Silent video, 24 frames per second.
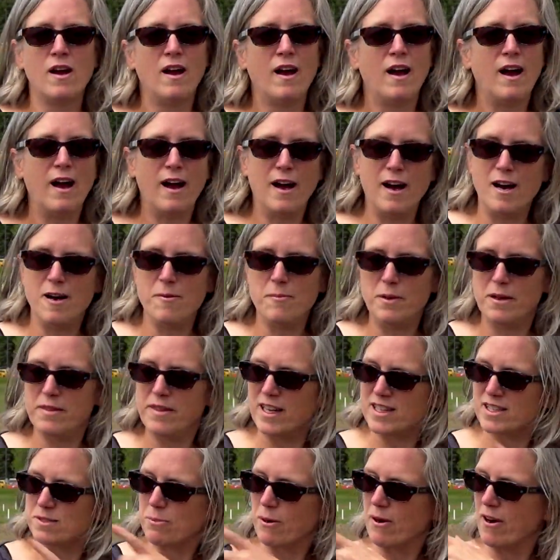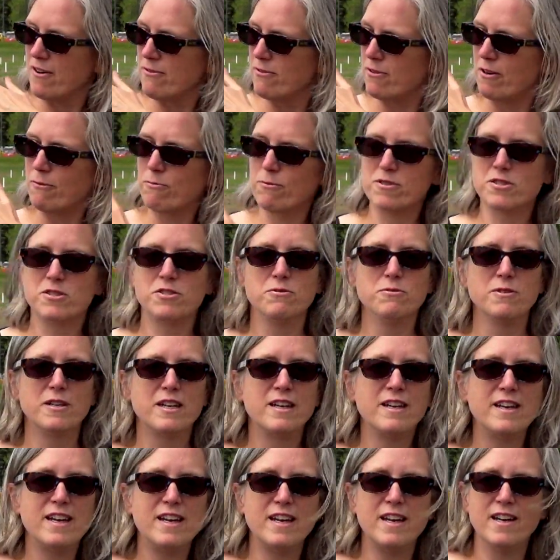and that's part of what we're doing
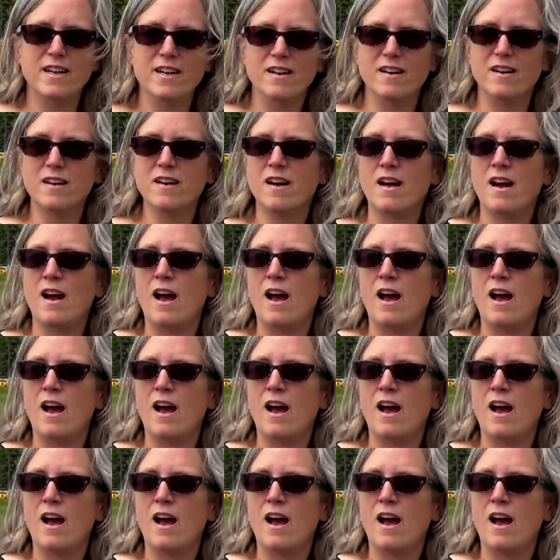here.